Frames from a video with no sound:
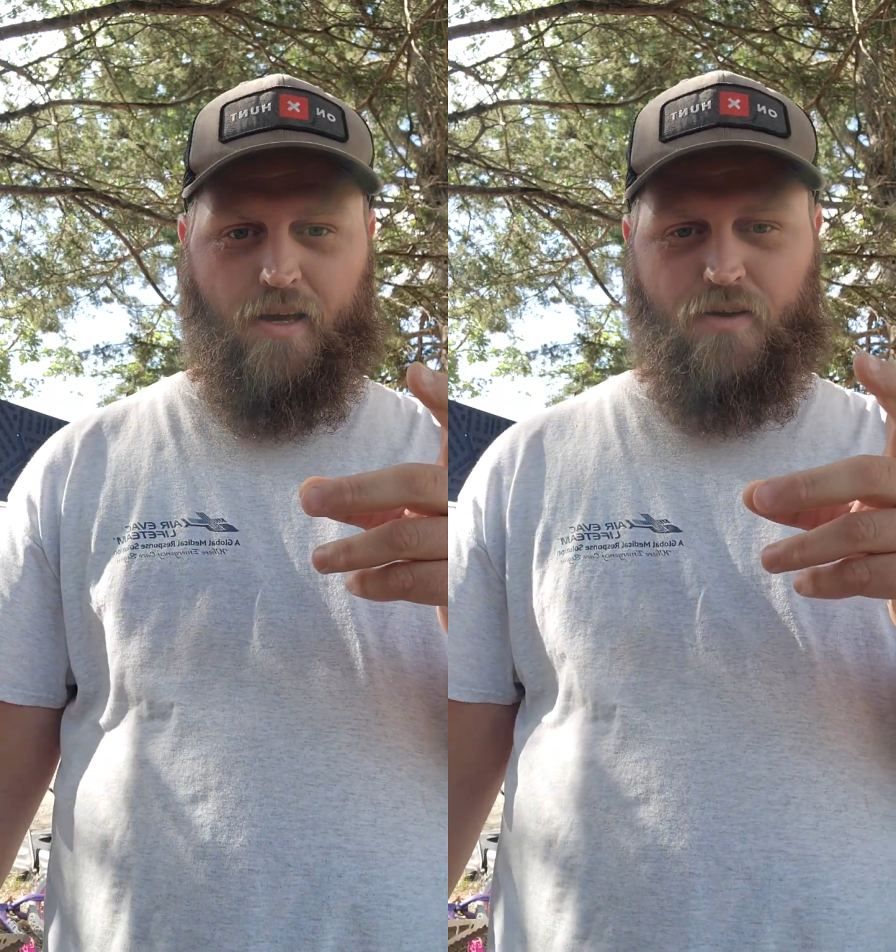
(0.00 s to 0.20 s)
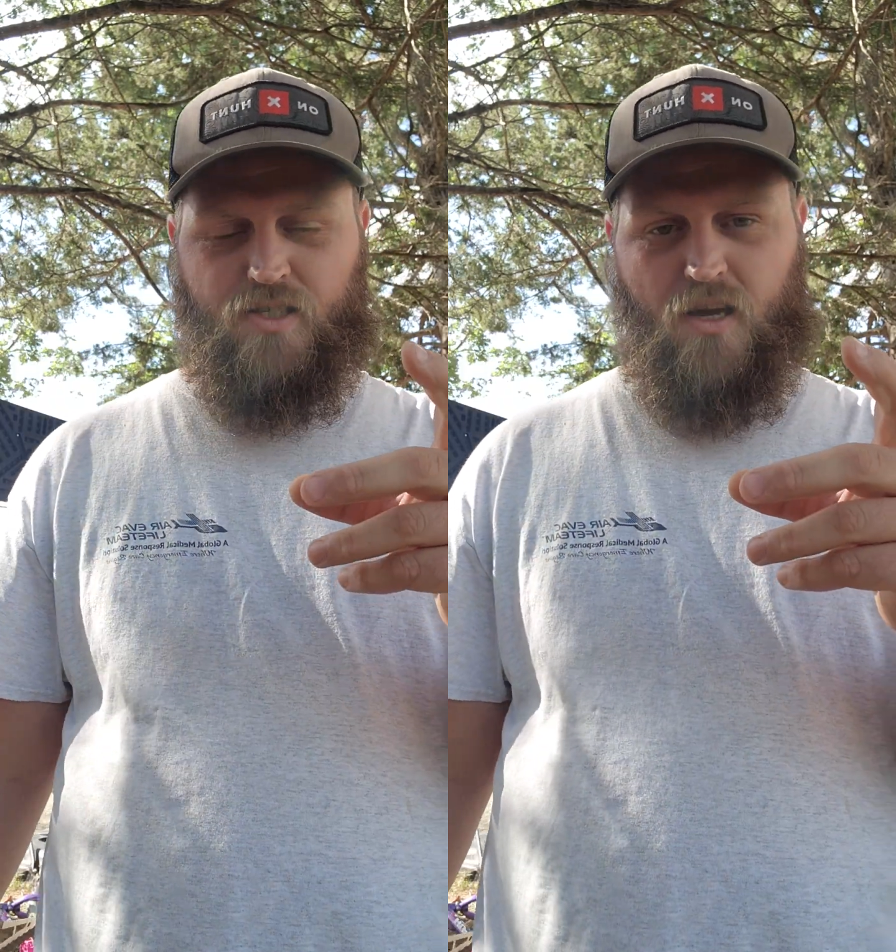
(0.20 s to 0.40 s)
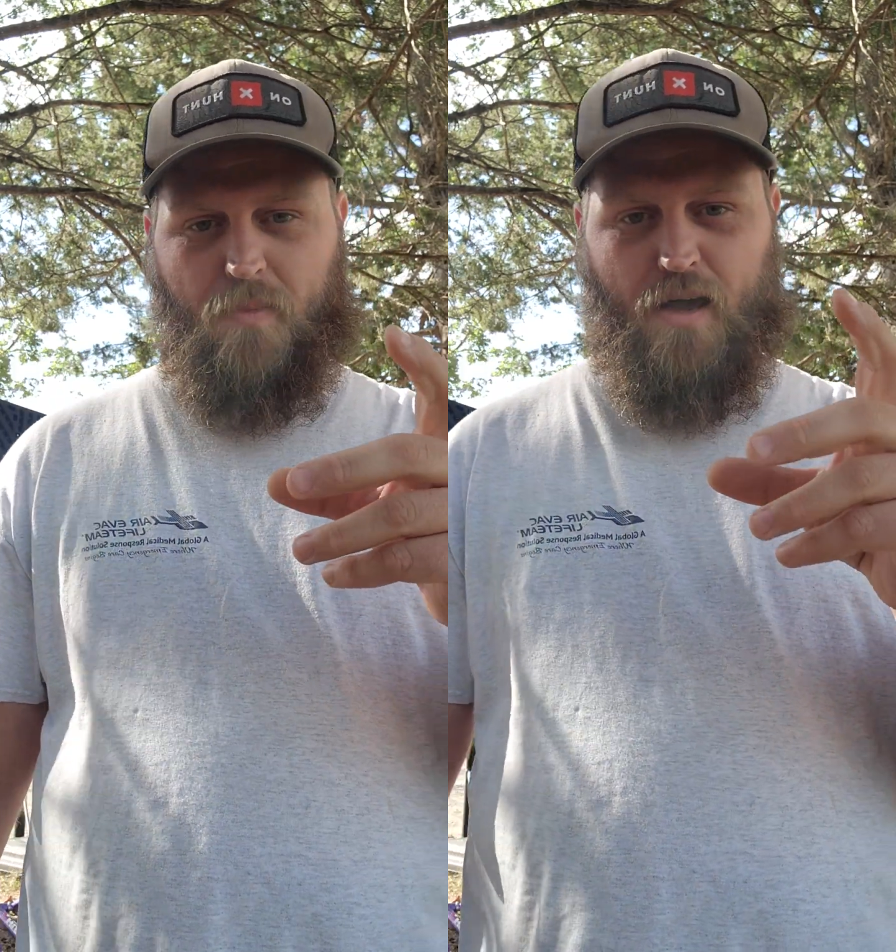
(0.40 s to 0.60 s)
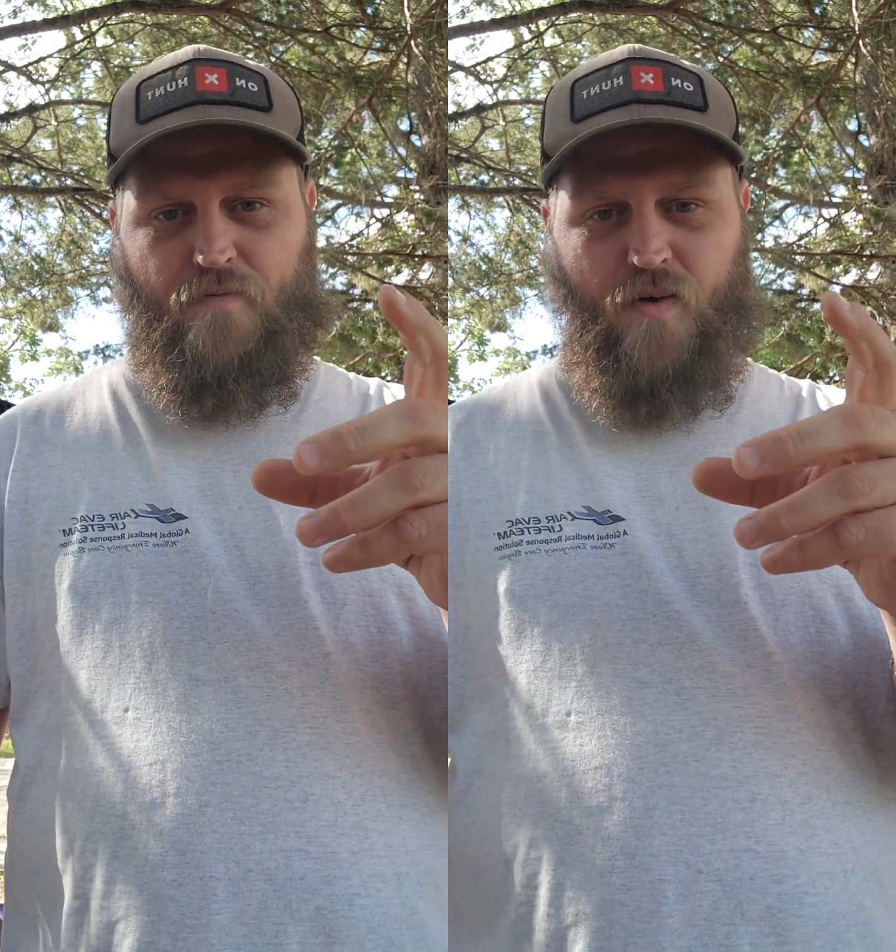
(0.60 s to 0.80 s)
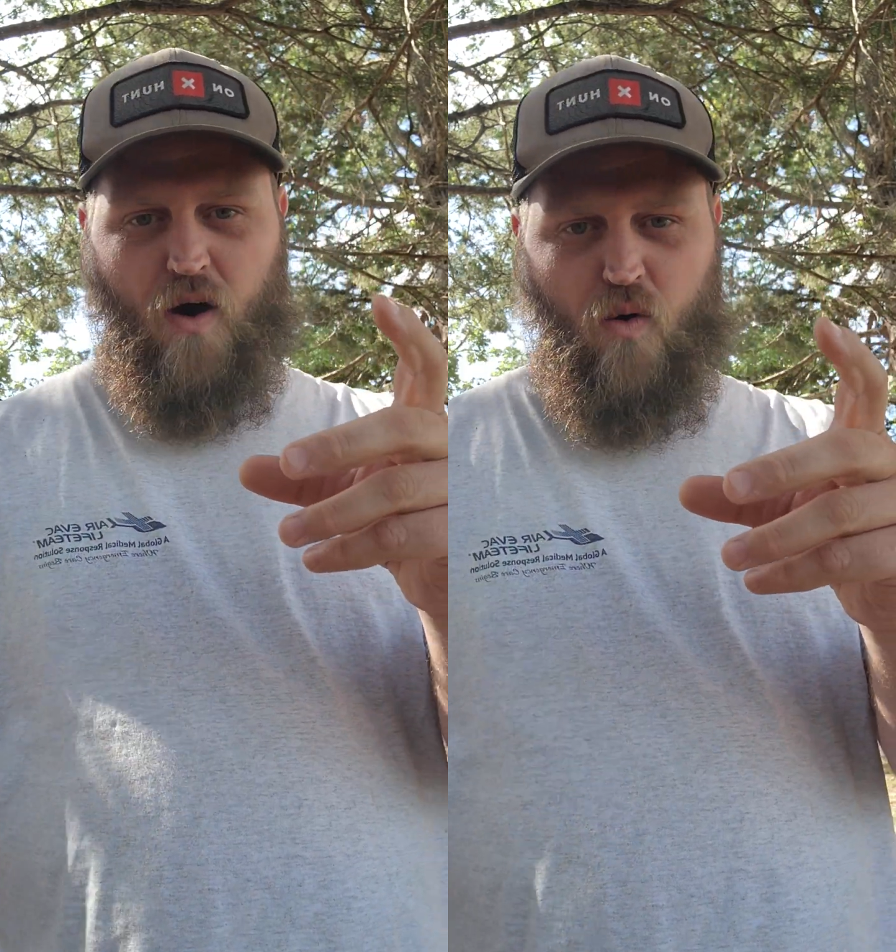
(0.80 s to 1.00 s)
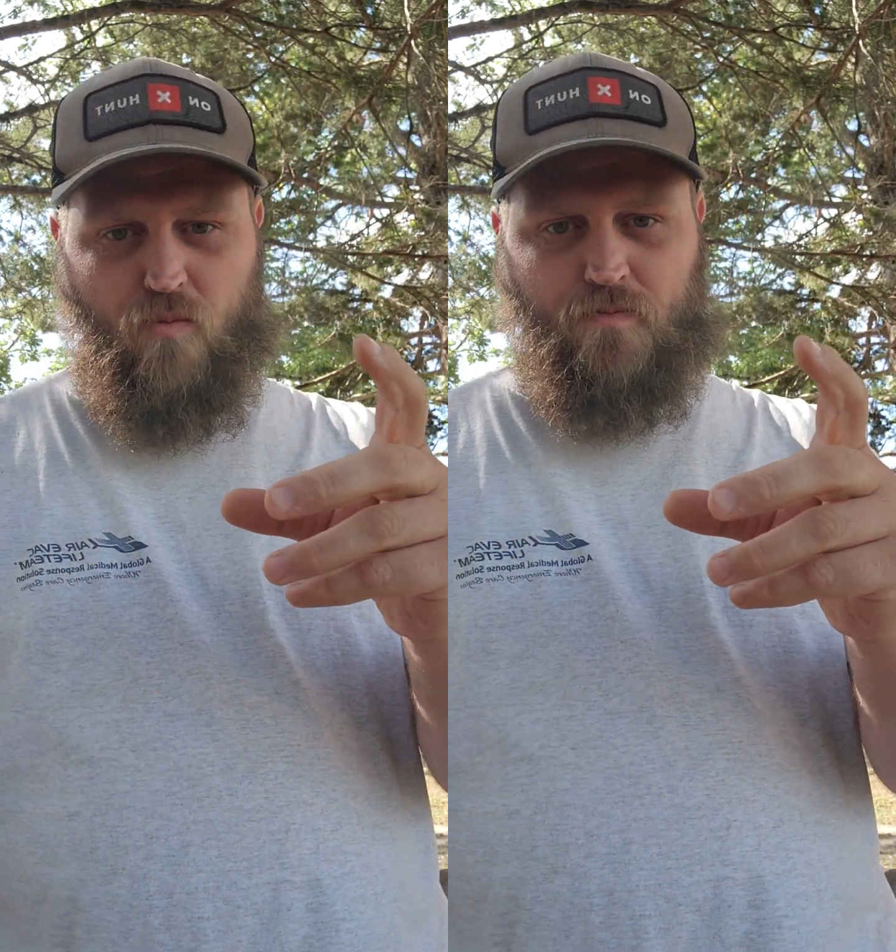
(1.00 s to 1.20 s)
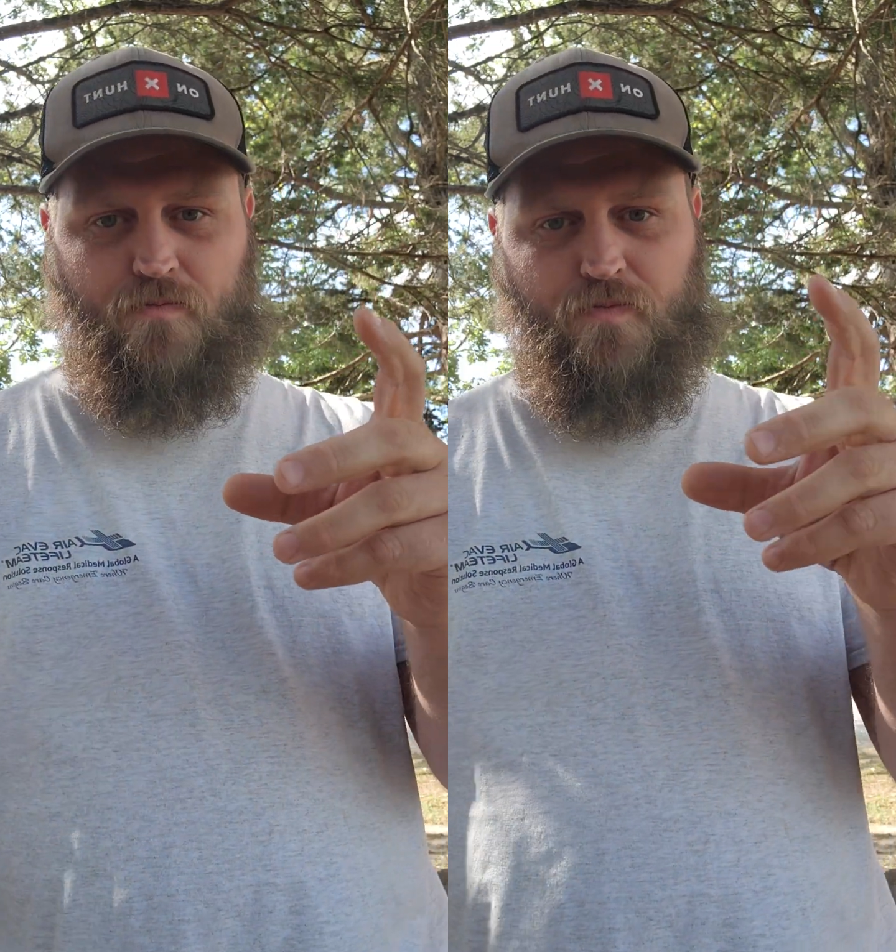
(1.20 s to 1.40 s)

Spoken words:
you some of that foam